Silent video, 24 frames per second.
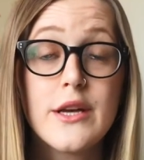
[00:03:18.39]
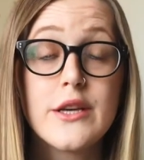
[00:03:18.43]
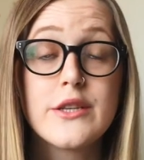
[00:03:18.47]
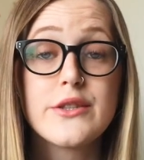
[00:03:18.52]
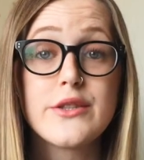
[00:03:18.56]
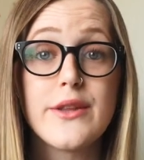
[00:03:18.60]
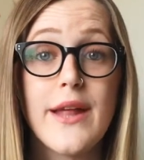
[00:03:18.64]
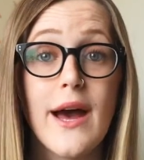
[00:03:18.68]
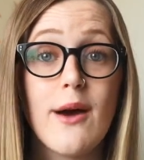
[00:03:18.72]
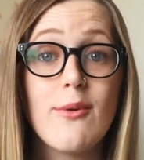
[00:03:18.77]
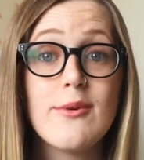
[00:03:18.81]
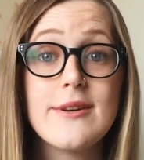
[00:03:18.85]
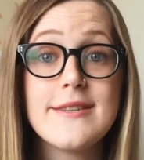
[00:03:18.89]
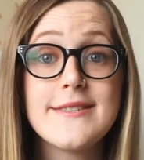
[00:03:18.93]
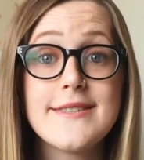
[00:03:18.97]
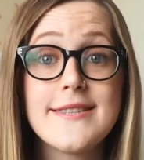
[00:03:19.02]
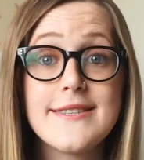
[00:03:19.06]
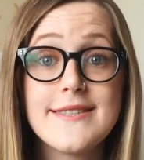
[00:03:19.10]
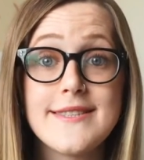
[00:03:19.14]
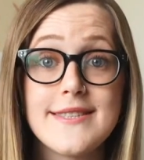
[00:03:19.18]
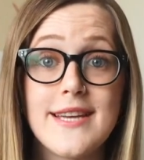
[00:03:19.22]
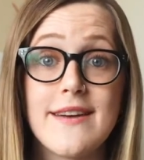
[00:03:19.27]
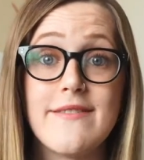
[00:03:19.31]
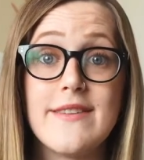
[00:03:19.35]
So that
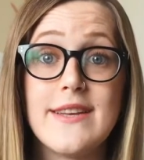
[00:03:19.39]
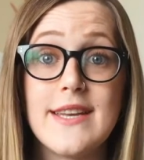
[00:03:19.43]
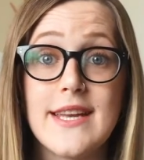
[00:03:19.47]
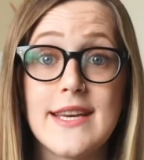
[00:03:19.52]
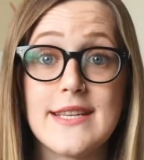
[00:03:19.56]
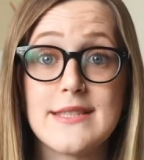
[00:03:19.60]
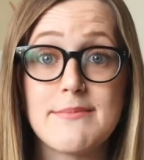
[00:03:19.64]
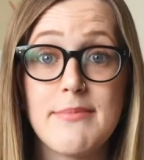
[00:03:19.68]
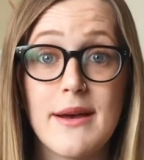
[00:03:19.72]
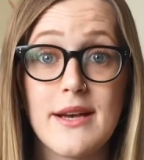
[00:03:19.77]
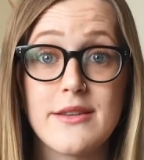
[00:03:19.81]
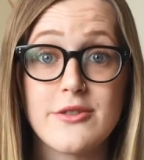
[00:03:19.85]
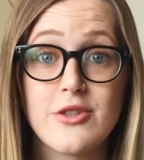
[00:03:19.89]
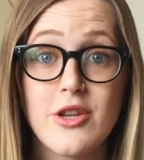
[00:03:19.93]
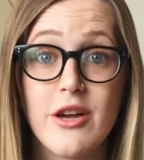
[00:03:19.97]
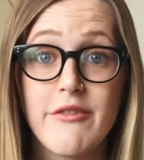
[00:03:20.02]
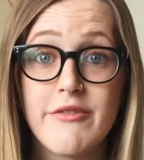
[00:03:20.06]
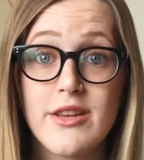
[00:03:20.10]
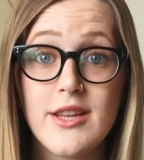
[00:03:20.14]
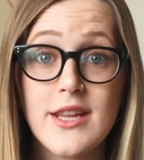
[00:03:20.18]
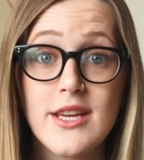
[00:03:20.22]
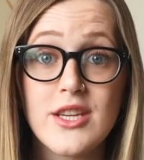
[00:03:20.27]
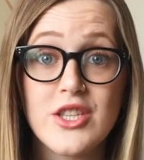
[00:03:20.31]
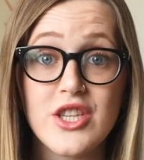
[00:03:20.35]
was seven days past
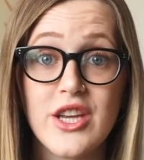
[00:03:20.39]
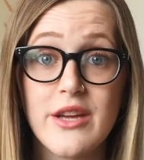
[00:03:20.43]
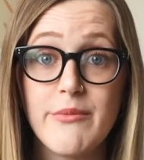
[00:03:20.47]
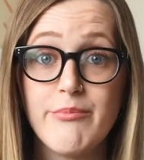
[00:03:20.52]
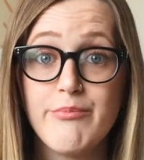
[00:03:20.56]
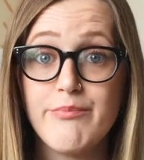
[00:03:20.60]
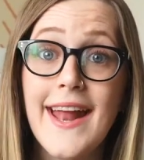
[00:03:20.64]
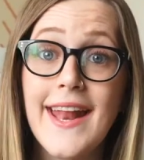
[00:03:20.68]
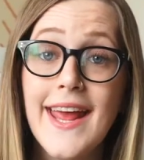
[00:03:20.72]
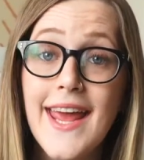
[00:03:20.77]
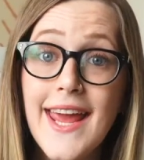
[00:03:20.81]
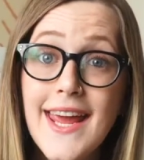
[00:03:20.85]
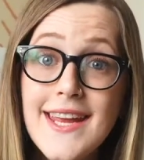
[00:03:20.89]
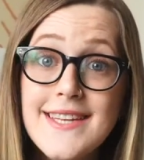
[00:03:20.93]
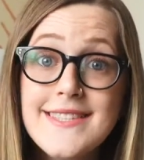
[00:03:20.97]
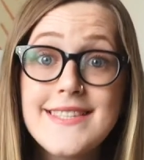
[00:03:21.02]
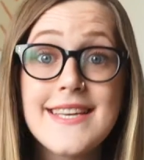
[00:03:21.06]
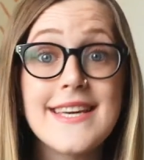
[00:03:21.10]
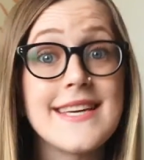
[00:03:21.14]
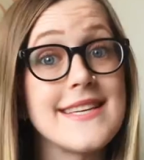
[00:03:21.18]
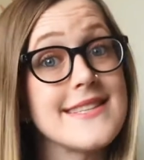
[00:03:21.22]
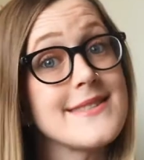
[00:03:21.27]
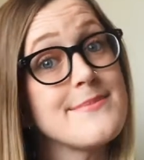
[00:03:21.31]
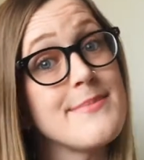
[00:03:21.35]
ovulation. At eight
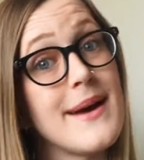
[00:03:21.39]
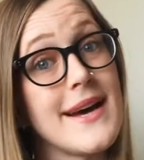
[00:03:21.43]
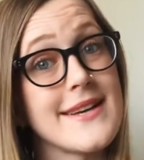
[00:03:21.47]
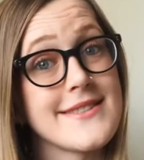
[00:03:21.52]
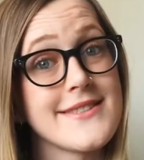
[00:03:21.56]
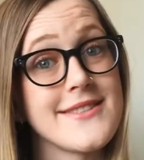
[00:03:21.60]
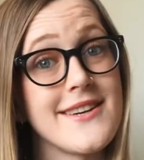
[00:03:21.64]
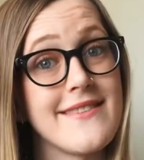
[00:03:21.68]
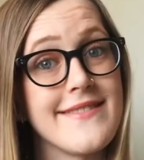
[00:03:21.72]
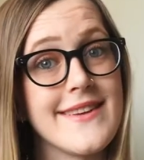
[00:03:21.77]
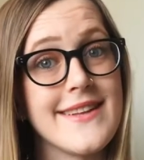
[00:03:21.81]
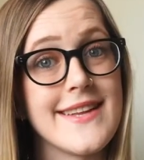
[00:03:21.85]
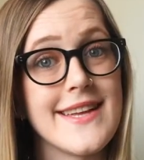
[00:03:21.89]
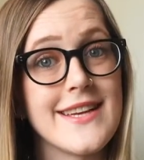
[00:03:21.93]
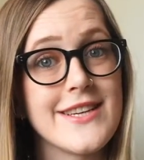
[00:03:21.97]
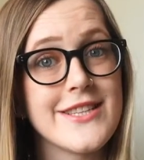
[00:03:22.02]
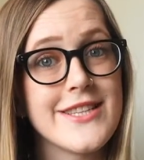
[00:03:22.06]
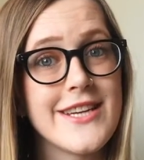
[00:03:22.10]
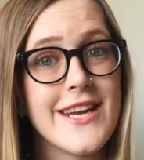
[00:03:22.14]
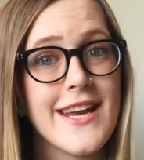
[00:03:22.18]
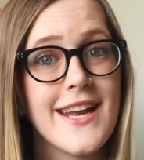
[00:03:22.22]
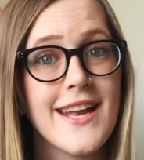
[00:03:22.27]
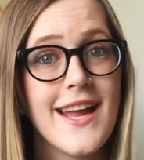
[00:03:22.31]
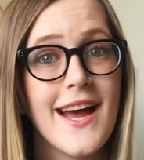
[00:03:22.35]
days past
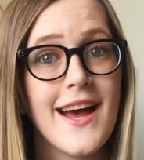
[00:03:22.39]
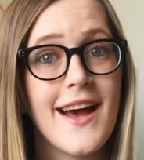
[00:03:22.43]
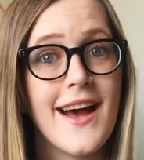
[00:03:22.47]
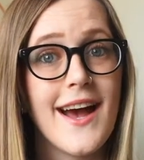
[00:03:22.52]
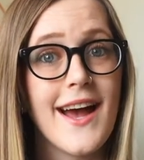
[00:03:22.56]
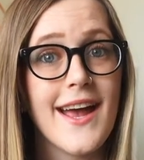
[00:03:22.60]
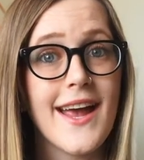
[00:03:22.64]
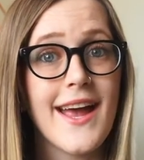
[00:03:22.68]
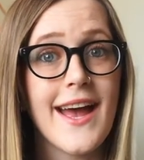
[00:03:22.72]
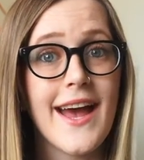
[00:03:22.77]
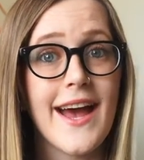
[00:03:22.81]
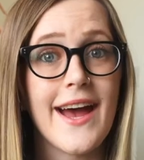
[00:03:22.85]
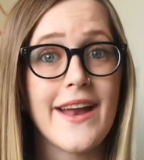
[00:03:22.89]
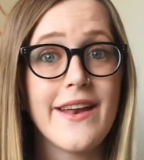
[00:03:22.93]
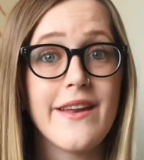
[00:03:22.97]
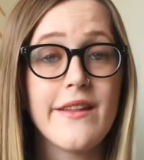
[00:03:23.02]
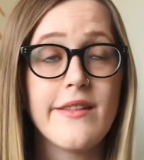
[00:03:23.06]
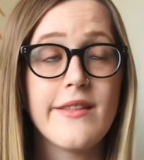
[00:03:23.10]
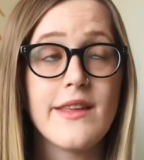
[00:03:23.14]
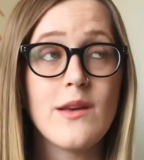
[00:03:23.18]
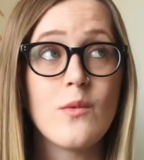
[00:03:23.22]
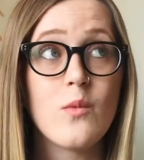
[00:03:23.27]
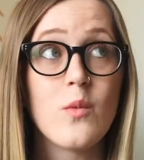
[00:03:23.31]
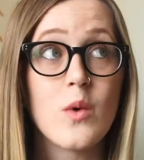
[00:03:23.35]
ovulation, I had
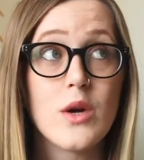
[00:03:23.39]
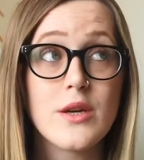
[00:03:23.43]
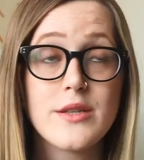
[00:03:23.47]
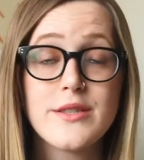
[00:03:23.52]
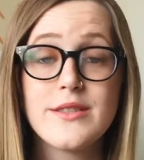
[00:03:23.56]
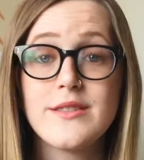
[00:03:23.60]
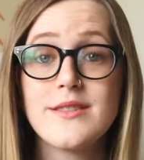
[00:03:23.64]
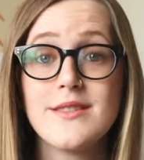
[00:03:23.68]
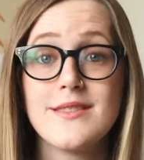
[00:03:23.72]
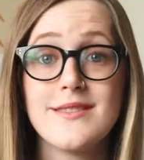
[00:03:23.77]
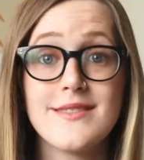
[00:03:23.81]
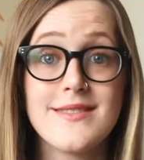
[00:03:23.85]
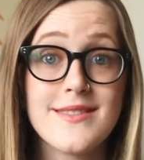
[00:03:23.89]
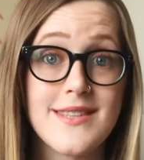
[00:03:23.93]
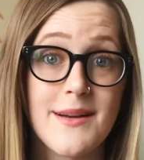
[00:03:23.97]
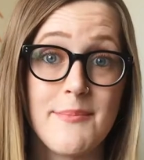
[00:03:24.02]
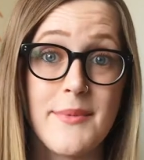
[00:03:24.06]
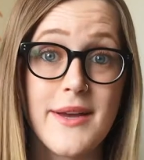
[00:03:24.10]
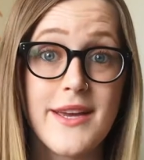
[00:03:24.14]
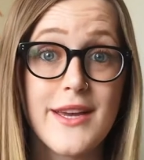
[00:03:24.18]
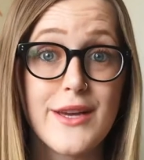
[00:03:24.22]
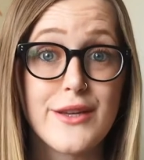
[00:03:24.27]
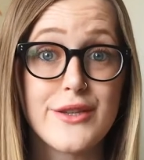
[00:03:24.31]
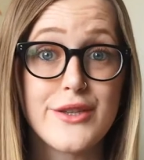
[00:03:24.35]
the worst
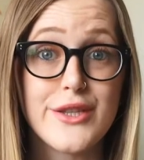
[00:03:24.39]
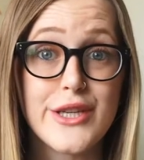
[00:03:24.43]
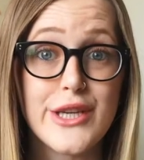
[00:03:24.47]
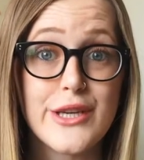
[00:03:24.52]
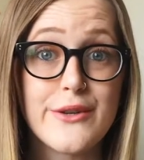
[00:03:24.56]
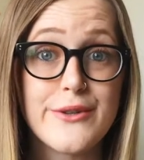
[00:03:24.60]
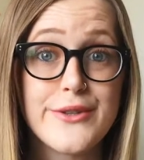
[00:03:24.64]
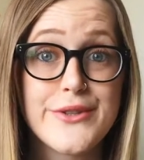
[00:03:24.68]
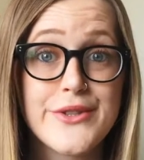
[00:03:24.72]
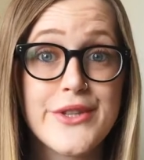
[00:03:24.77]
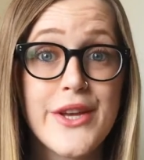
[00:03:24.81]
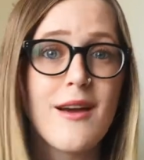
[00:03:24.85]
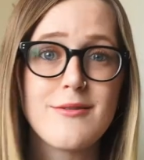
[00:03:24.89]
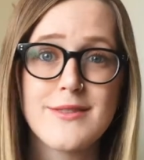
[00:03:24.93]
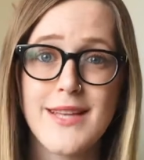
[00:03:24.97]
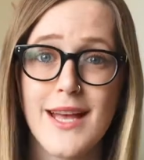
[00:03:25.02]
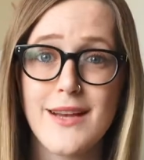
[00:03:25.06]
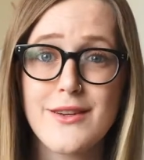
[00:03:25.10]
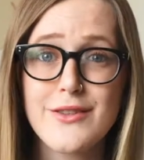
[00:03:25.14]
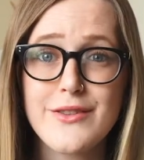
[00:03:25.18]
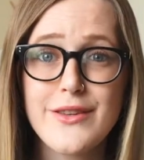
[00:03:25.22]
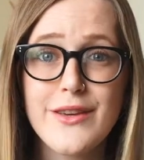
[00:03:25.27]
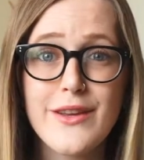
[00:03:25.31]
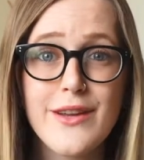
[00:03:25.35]
stomach issues. I was
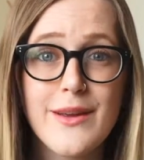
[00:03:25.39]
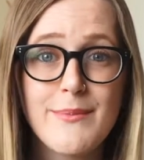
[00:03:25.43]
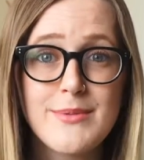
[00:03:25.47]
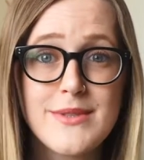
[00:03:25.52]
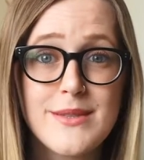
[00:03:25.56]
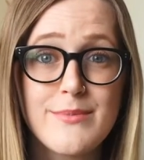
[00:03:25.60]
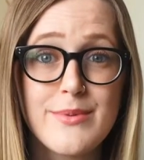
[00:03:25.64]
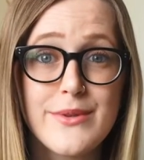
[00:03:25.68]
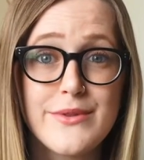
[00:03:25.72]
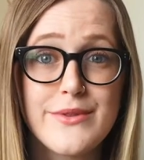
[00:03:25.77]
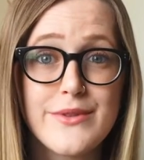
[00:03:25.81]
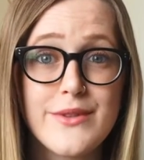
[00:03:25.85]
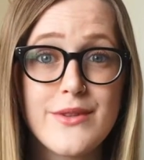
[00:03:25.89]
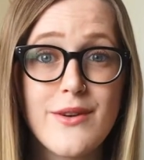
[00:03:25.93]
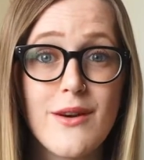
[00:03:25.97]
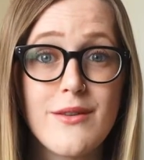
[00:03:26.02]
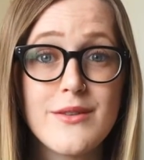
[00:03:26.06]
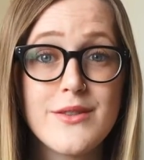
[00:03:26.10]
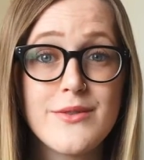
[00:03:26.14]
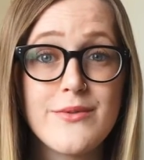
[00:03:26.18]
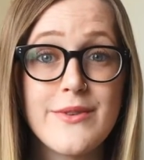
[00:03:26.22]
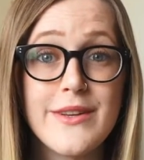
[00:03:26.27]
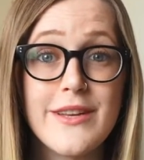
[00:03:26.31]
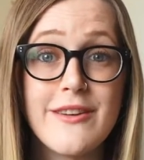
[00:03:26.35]
actually supposed to
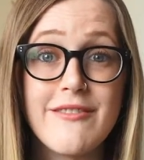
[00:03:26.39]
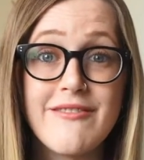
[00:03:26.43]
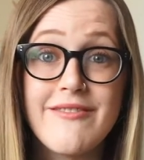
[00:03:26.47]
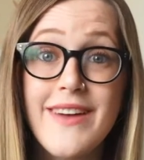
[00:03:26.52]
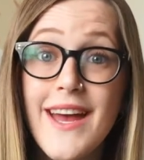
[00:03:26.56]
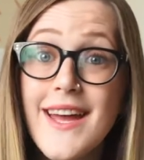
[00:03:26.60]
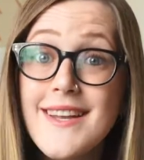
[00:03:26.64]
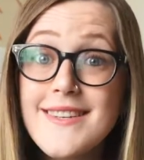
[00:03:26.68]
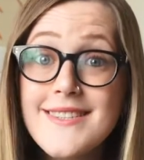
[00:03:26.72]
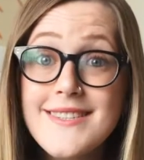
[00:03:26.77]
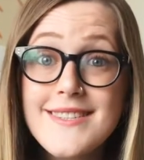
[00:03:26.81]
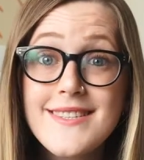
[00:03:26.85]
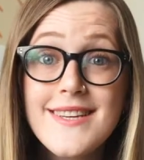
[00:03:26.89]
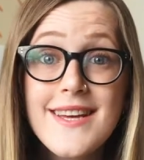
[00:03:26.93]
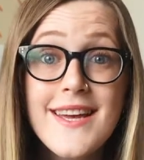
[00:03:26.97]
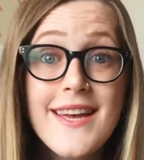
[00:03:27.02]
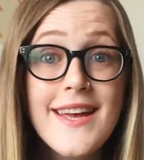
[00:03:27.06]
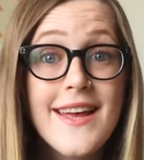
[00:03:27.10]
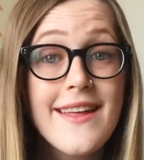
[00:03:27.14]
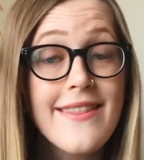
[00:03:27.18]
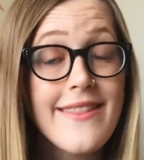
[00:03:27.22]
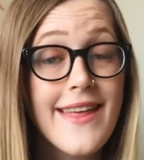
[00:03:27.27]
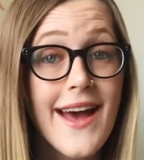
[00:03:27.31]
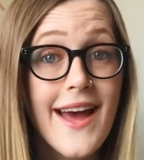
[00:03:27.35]
go to an event
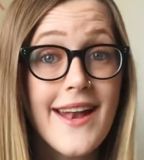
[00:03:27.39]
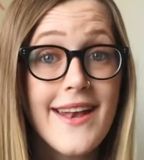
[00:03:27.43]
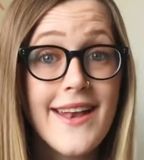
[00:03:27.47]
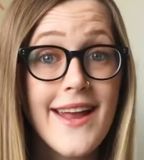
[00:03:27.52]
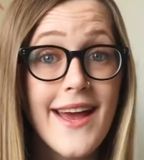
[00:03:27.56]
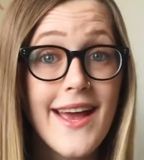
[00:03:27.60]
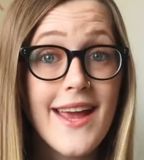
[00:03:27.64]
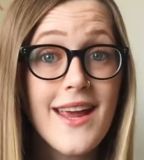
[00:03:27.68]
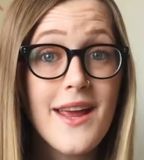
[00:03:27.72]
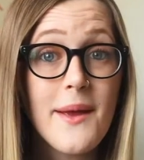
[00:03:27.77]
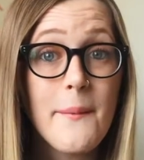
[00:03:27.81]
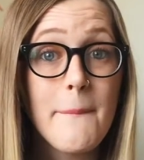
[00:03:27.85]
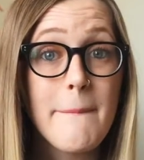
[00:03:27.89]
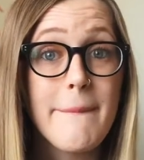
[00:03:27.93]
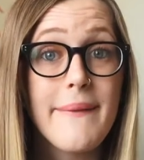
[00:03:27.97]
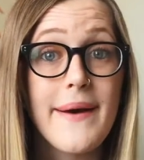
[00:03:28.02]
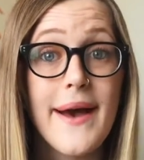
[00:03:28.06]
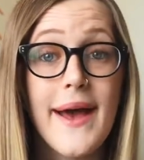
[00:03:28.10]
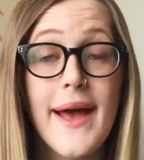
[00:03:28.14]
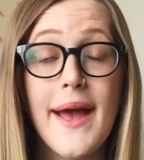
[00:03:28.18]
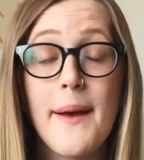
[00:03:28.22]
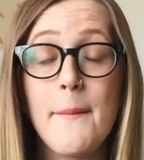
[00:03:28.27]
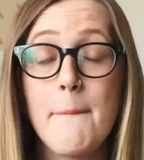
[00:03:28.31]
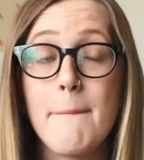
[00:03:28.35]
that night,
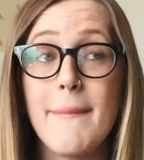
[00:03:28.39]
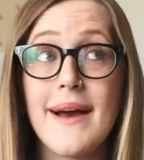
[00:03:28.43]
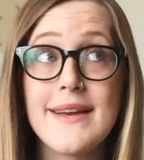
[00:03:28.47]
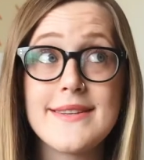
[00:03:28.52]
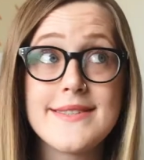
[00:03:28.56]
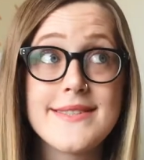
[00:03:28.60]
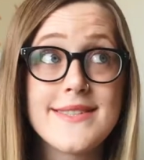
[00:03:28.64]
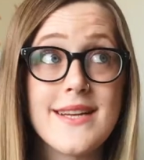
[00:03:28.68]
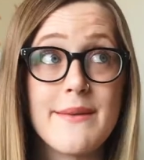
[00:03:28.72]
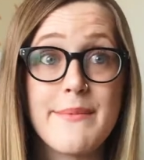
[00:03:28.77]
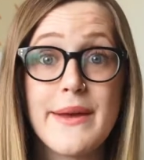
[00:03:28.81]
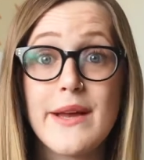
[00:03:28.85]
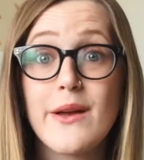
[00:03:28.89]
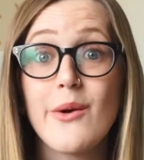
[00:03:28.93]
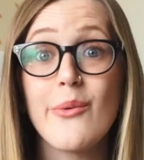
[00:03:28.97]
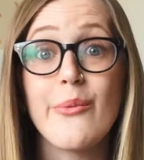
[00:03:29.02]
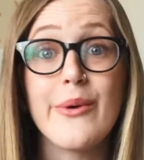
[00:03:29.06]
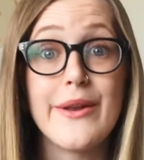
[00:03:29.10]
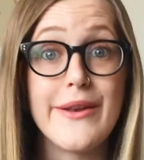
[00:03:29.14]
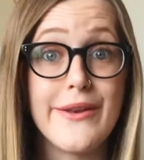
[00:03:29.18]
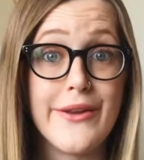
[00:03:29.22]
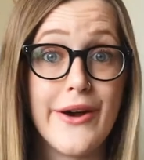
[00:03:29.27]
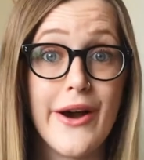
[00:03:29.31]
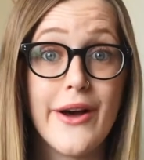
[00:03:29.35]
but my stomach
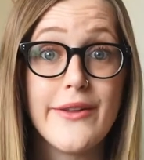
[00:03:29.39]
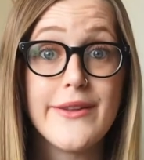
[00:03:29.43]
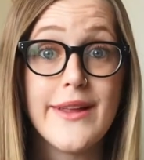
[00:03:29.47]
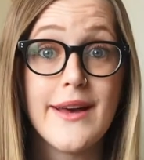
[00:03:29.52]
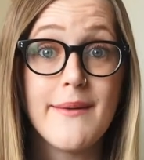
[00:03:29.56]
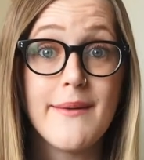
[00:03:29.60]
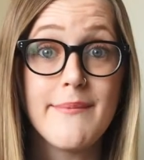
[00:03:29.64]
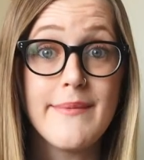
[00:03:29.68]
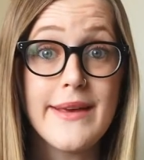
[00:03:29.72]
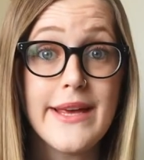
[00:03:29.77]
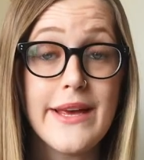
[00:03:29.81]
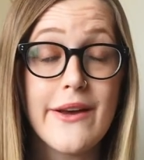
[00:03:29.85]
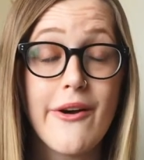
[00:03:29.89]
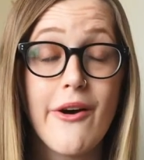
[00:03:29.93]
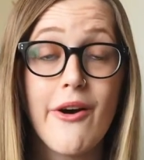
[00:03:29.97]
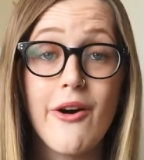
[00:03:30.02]
would not let me.